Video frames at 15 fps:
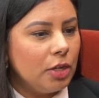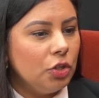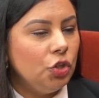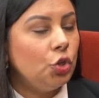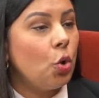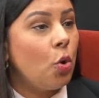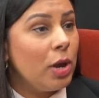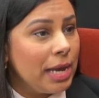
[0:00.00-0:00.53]

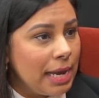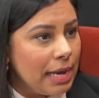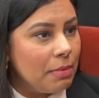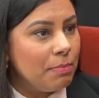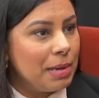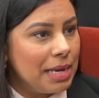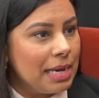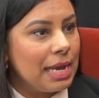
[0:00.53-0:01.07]
joy
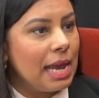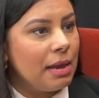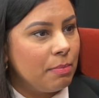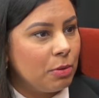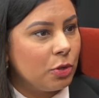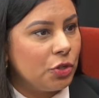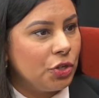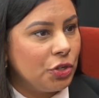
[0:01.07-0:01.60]
and being
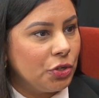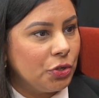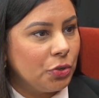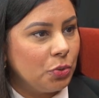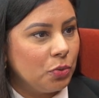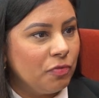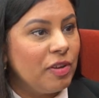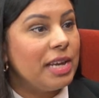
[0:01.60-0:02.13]
able
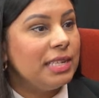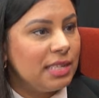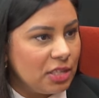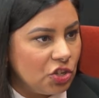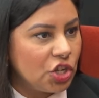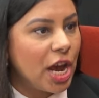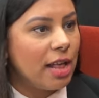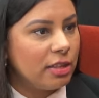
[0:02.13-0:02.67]
to face
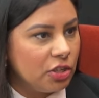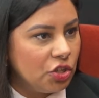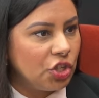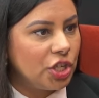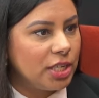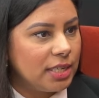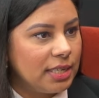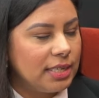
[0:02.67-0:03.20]
the
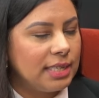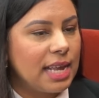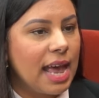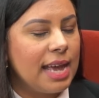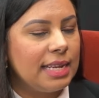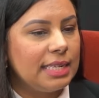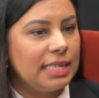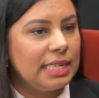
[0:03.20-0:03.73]
challenges
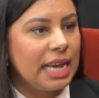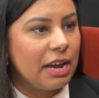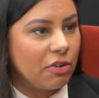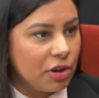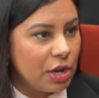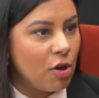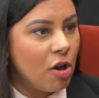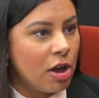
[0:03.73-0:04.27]
and
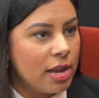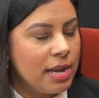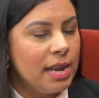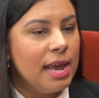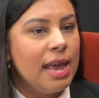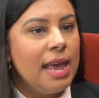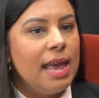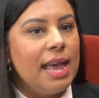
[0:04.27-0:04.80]
carry on
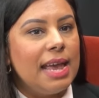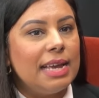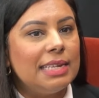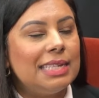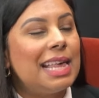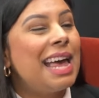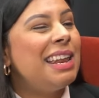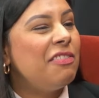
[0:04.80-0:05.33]
mm-hmm.
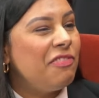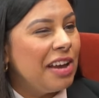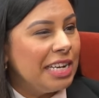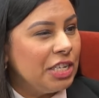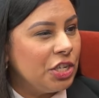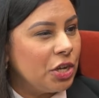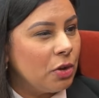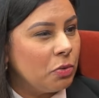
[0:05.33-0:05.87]
is that if I
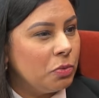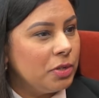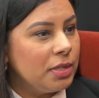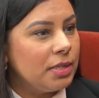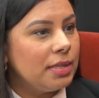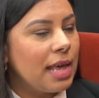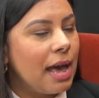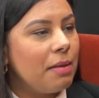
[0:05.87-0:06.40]

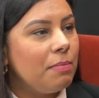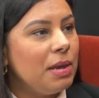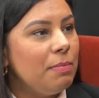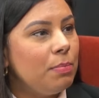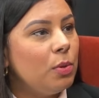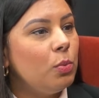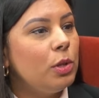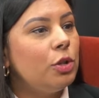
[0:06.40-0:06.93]
don't, that
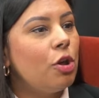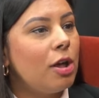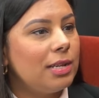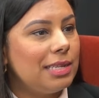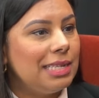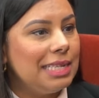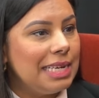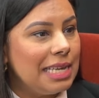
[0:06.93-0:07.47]
people will
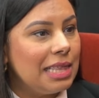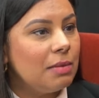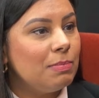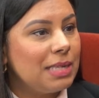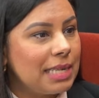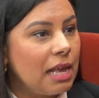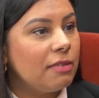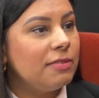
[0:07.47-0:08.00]
not see
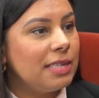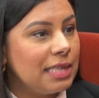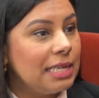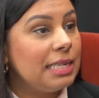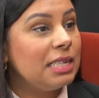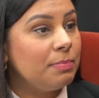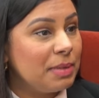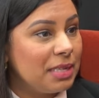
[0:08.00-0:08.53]
themselves in
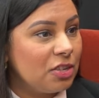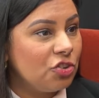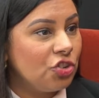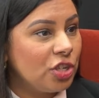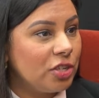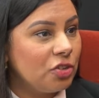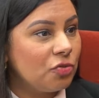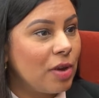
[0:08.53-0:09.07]
these
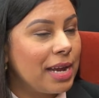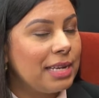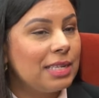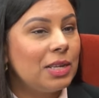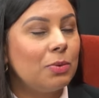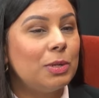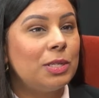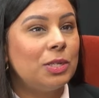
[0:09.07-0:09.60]
positions, right?
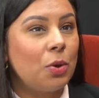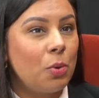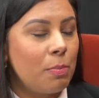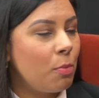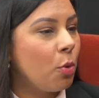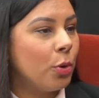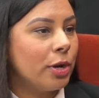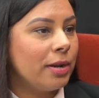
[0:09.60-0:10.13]
So it's so
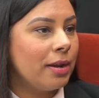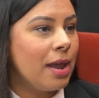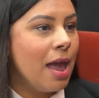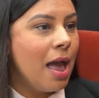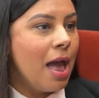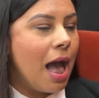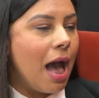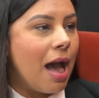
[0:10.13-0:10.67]
important.
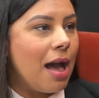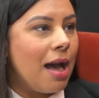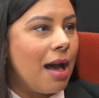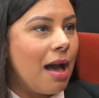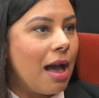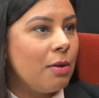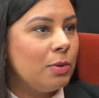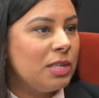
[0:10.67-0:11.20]

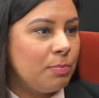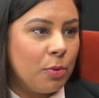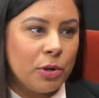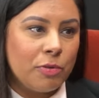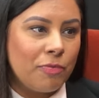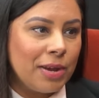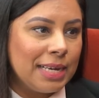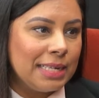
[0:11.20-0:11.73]
Uh, I was born
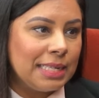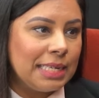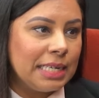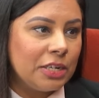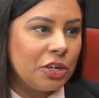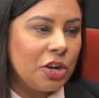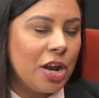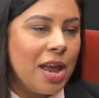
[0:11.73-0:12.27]
and raised
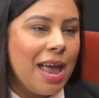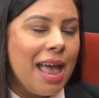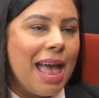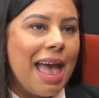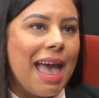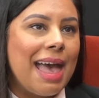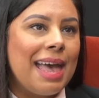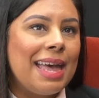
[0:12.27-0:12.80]
here,
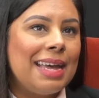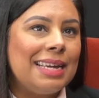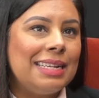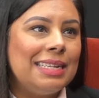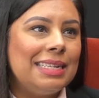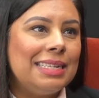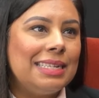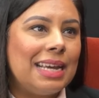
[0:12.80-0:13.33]

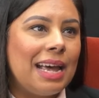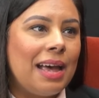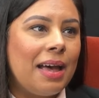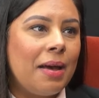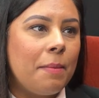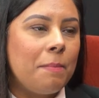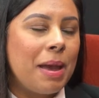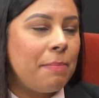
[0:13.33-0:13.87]
and
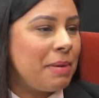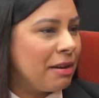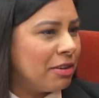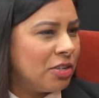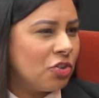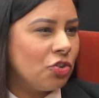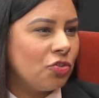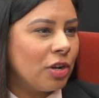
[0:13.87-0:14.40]
uh, my
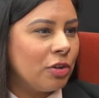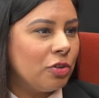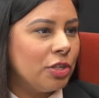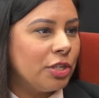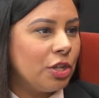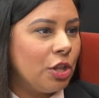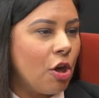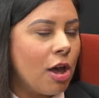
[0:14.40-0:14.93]
parents
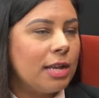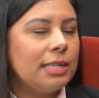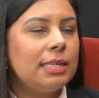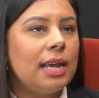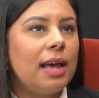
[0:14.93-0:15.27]
struggled a lot